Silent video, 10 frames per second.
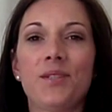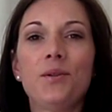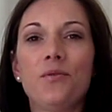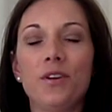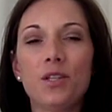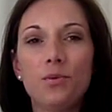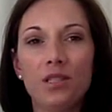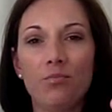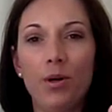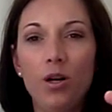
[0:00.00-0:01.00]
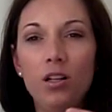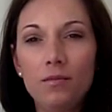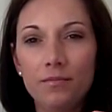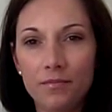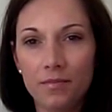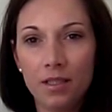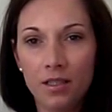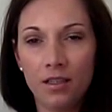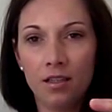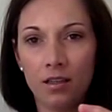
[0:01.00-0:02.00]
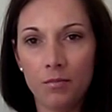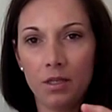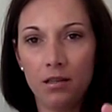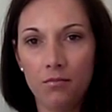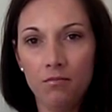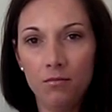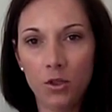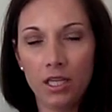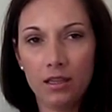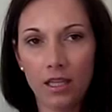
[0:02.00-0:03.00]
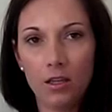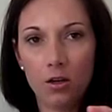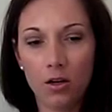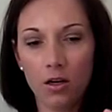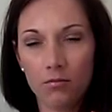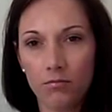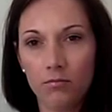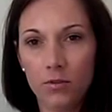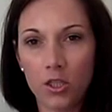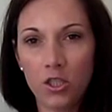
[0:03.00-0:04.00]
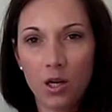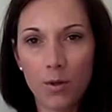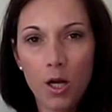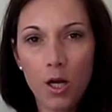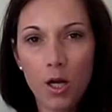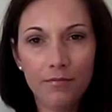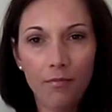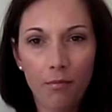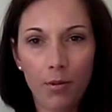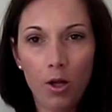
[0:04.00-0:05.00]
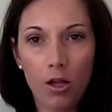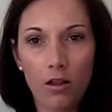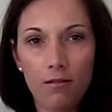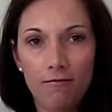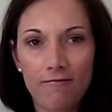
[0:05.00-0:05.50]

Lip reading: So the first one's ball, me looking like you're touching a ball, ball.